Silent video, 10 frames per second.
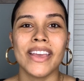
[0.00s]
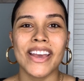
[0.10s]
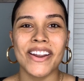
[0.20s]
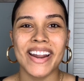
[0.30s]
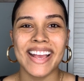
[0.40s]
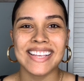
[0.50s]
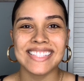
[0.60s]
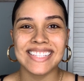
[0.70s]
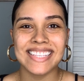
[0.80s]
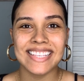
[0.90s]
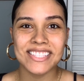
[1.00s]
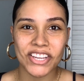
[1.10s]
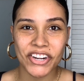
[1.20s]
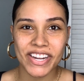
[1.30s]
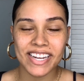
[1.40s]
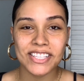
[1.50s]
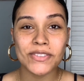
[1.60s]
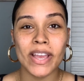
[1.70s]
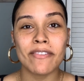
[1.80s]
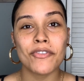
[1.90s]
All right guys, let's get started. So
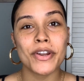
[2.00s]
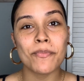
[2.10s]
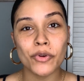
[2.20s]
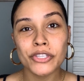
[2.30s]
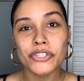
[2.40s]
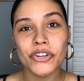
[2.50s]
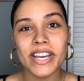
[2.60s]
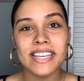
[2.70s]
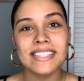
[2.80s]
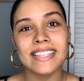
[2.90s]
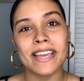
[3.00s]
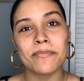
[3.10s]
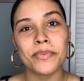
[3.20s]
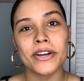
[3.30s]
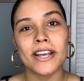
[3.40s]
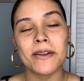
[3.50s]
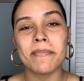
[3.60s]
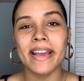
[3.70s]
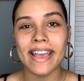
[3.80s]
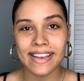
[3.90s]
I have already moisturized and put on
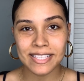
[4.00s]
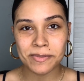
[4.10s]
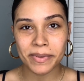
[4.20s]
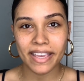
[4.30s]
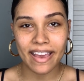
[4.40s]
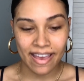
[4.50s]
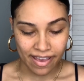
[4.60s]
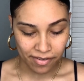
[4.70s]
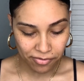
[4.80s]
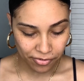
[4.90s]
my SPF.